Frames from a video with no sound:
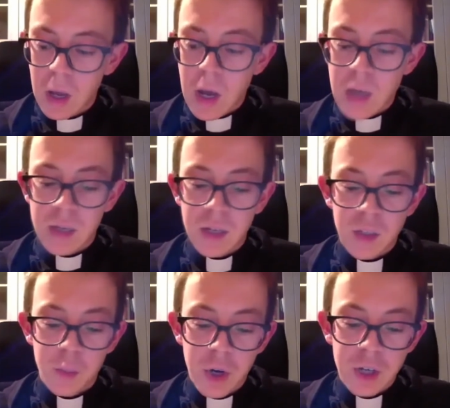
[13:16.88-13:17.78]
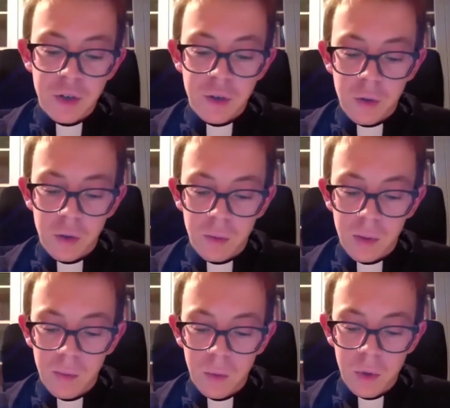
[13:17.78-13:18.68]
as an expression of
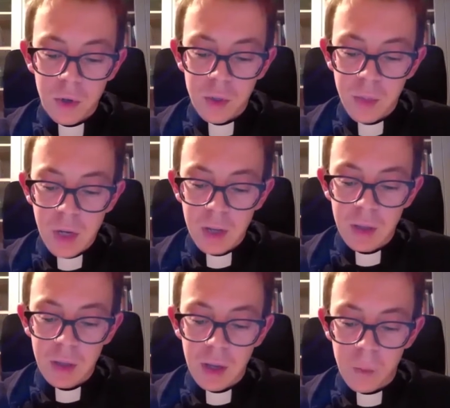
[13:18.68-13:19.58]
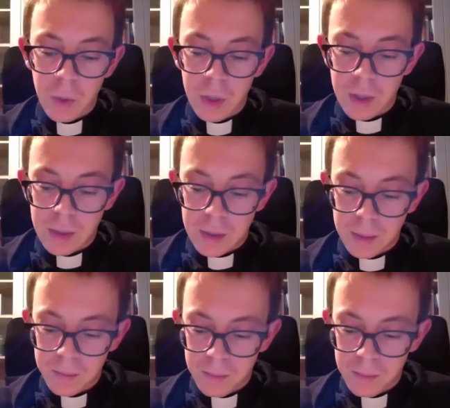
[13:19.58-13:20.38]
vulnerability and weakness.